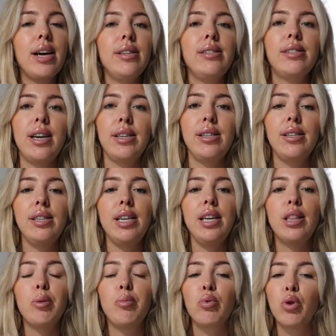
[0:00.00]
identity
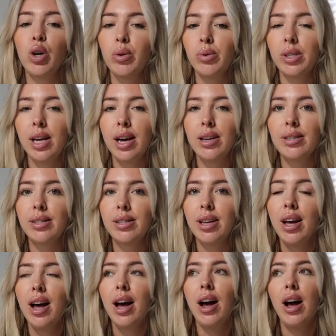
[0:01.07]
and the process
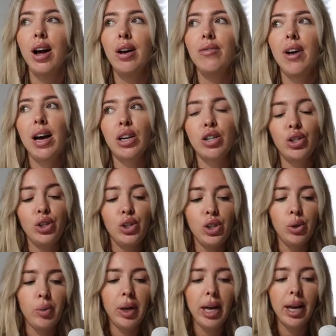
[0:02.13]
of actually
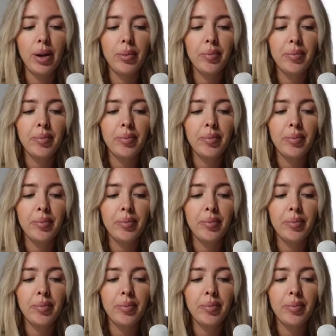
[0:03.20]
doing it.